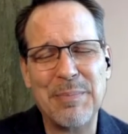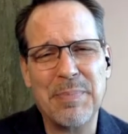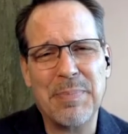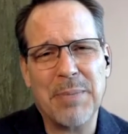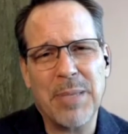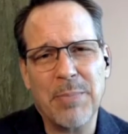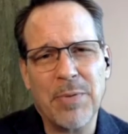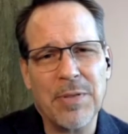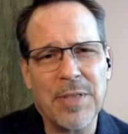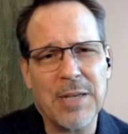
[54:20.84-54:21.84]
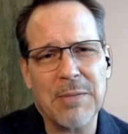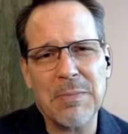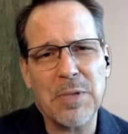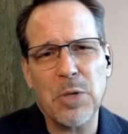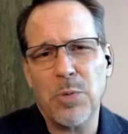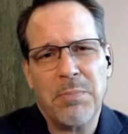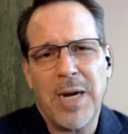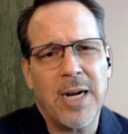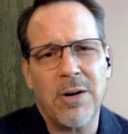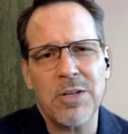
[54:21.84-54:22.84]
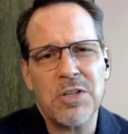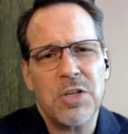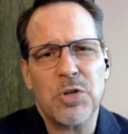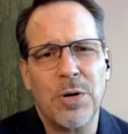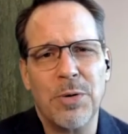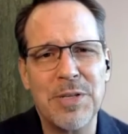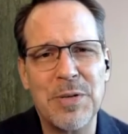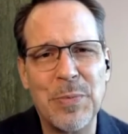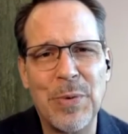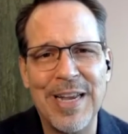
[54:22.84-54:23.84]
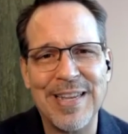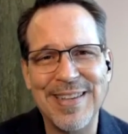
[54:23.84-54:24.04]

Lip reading: but people that you admire, and just a short reason why.